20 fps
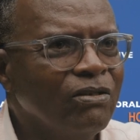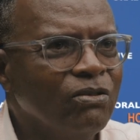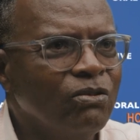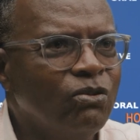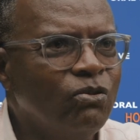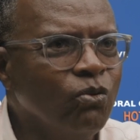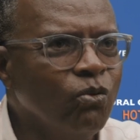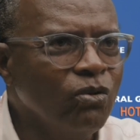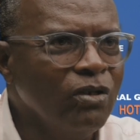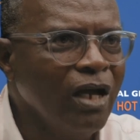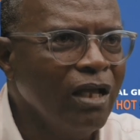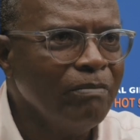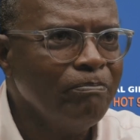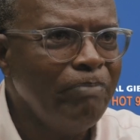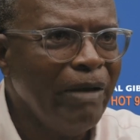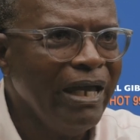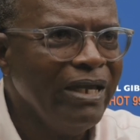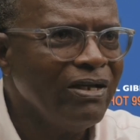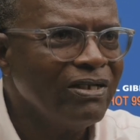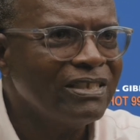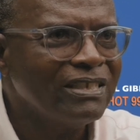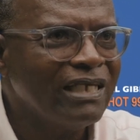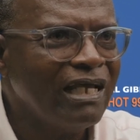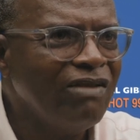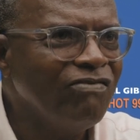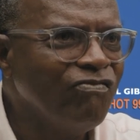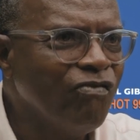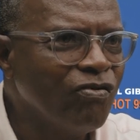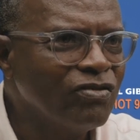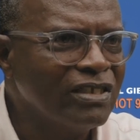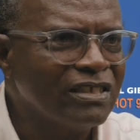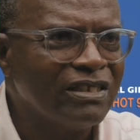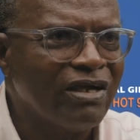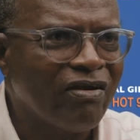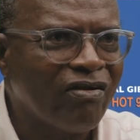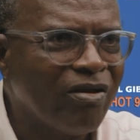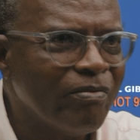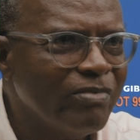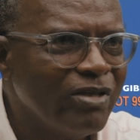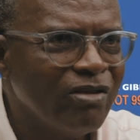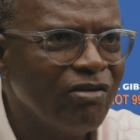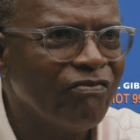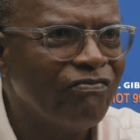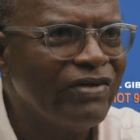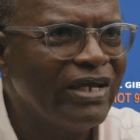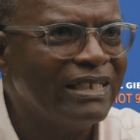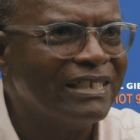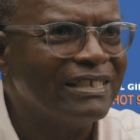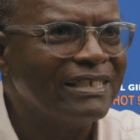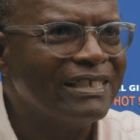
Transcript: Do not buy or sell votes. It's a criminal offense.